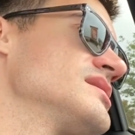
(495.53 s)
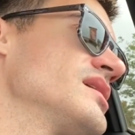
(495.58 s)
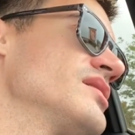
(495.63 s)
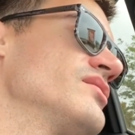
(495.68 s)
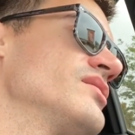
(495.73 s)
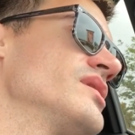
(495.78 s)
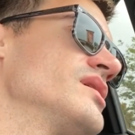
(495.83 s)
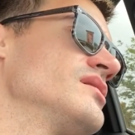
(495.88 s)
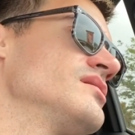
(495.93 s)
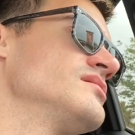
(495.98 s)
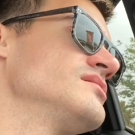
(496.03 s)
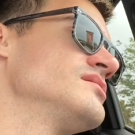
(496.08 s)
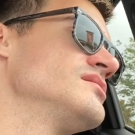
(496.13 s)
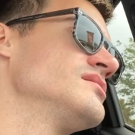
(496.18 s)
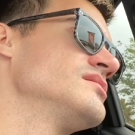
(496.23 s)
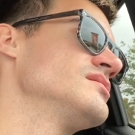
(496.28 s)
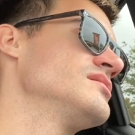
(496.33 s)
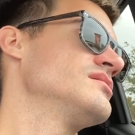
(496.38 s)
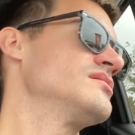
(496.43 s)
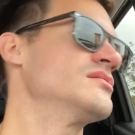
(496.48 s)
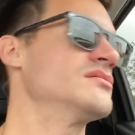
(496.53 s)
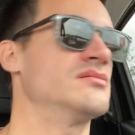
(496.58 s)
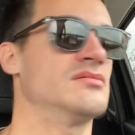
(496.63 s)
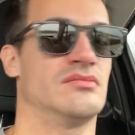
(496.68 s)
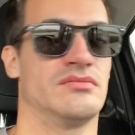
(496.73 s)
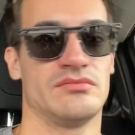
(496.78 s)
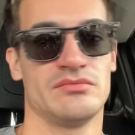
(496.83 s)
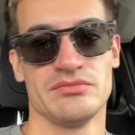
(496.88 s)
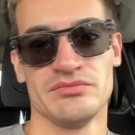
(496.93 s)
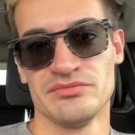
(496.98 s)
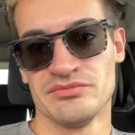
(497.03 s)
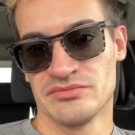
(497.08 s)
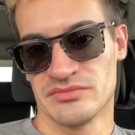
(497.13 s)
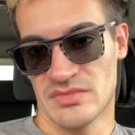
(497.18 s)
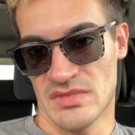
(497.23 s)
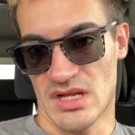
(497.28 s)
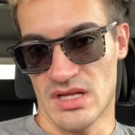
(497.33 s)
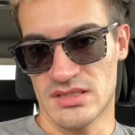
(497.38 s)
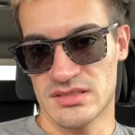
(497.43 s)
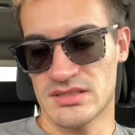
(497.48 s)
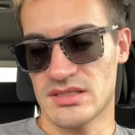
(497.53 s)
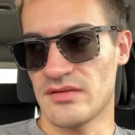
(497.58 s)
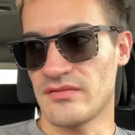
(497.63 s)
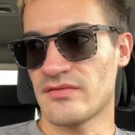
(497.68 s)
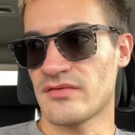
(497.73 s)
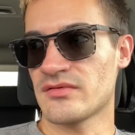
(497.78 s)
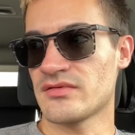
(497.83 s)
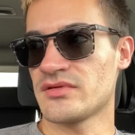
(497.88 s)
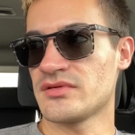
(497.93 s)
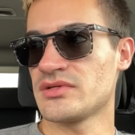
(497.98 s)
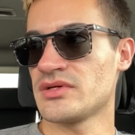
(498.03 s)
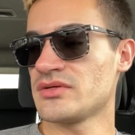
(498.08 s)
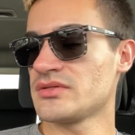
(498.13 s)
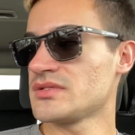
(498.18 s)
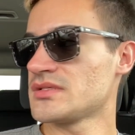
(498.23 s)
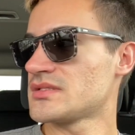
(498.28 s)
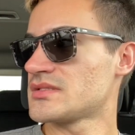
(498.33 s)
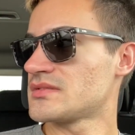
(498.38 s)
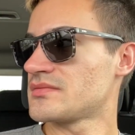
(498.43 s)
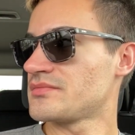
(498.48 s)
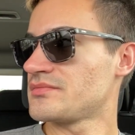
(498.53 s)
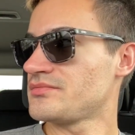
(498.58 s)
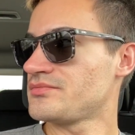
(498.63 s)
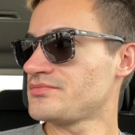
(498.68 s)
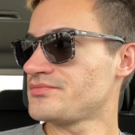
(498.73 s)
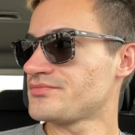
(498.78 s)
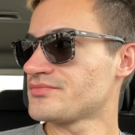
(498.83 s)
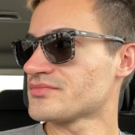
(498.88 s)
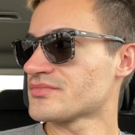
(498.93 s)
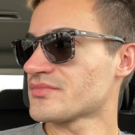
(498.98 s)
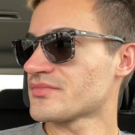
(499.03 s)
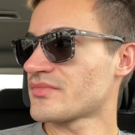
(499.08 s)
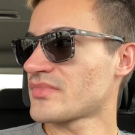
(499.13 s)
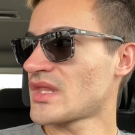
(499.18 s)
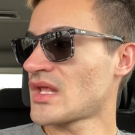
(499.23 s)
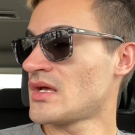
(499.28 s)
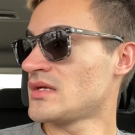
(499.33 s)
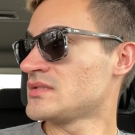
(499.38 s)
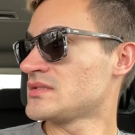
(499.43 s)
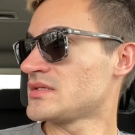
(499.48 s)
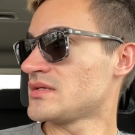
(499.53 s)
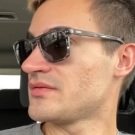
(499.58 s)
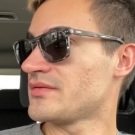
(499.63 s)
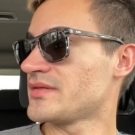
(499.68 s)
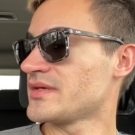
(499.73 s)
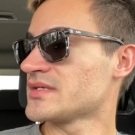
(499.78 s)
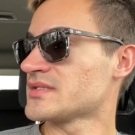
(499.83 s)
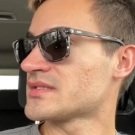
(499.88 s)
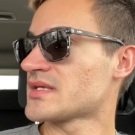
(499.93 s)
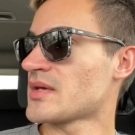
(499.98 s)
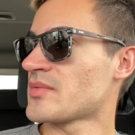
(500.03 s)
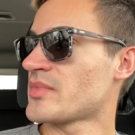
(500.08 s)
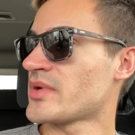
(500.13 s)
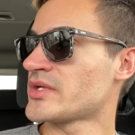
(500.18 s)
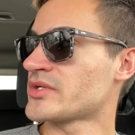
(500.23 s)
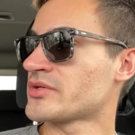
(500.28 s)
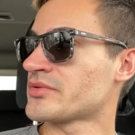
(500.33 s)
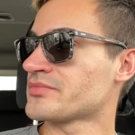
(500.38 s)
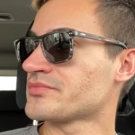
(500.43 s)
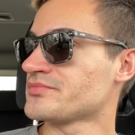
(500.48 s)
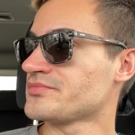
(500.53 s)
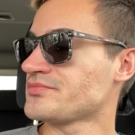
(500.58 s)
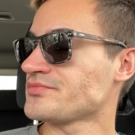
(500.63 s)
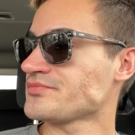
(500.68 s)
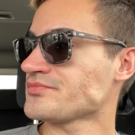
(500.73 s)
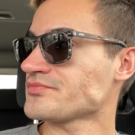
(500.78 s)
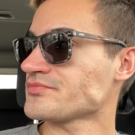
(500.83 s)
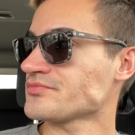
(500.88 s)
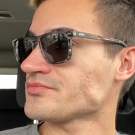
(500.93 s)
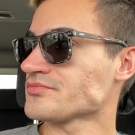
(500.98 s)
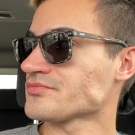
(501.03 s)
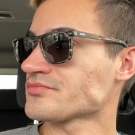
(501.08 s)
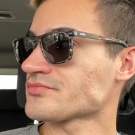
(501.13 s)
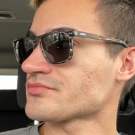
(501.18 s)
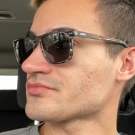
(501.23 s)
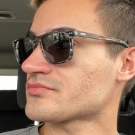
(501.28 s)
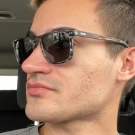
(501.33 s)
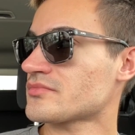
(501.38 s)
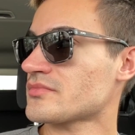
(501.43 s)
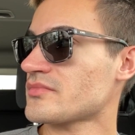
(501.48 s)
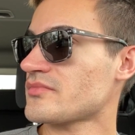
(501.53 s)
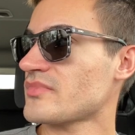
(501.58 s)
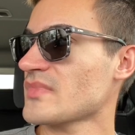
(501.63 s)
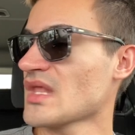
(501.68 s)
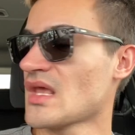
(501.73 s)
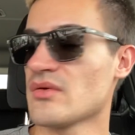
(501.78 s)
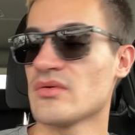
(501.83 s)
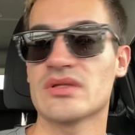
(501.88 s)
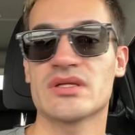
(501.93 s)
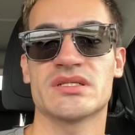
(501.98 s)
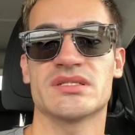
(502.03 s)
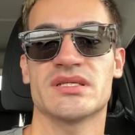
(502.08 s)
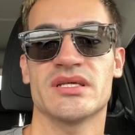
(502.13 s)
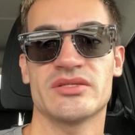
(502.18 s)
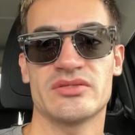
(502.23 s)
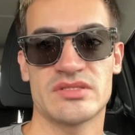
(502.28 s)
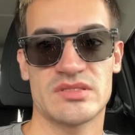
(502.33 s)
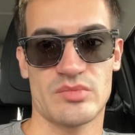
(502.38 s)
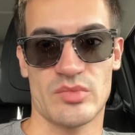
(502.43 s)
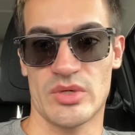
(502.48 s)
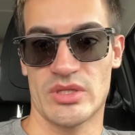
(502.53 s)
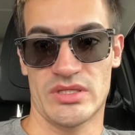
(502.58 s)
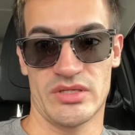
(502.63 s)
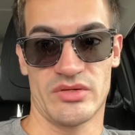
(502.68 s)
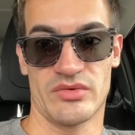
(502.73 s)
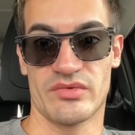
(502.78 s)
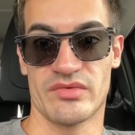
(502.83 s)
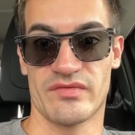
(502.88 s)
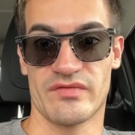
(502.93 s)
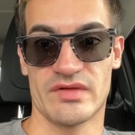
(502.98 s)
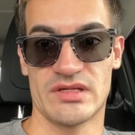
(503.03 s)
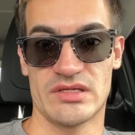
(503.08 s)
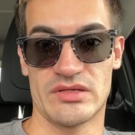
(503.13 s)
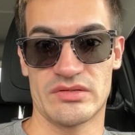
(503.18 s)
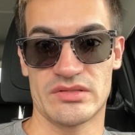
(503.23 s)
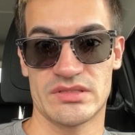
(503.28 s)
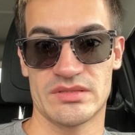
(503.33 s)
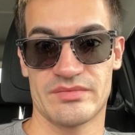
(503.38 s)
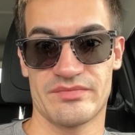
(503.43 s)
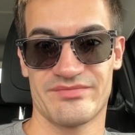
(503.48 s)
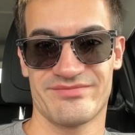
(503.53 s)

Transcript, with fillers: I will. Until further notice. Until things get better. I will continue spoiling you with the videos.